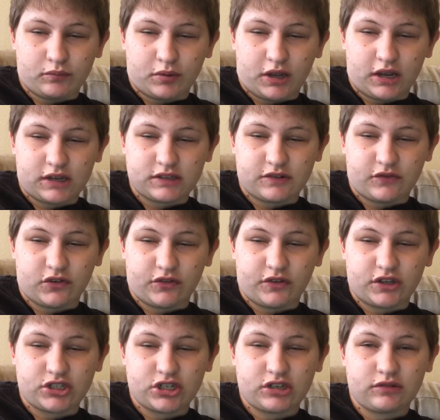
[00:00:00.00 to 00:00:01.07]
because of your
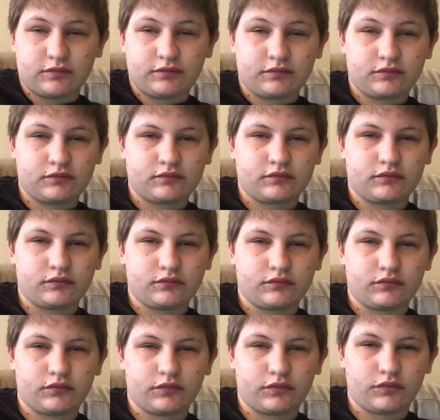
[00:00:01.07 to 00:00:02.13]
vision?
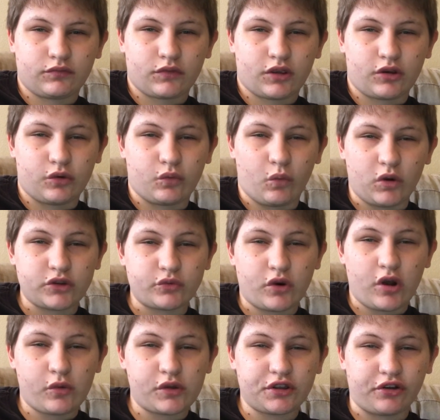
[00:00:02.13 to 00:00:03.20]
What's
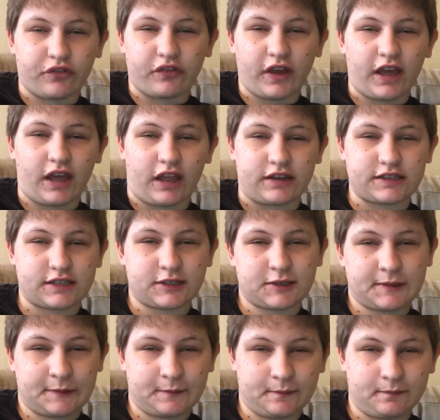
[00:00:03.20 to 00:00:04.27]
wrong with your face?